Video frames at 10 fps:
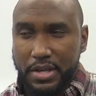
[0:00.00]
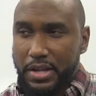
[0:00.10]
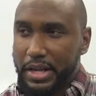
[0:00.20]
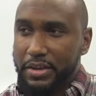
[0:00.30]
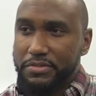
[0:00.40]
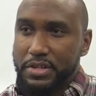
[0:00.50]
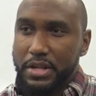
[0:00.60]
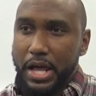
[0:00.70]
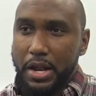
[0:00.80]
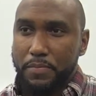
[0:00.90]
Like I've seen a
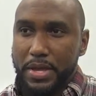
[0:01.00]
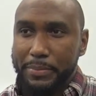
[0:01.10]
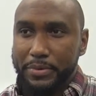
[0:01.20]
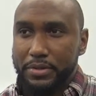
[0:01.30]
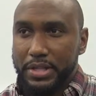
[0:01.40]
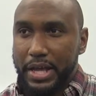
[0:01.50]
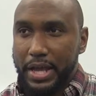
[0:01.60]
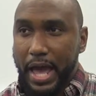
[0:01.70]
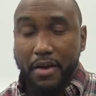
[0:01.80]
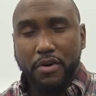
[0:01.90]
lot of people like
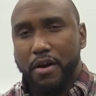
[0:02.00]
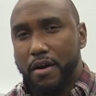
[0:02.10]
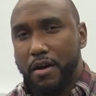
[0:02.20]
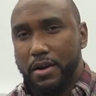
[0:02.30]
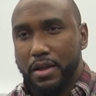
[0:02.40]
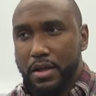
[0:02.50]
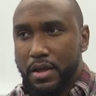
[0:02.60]
have hard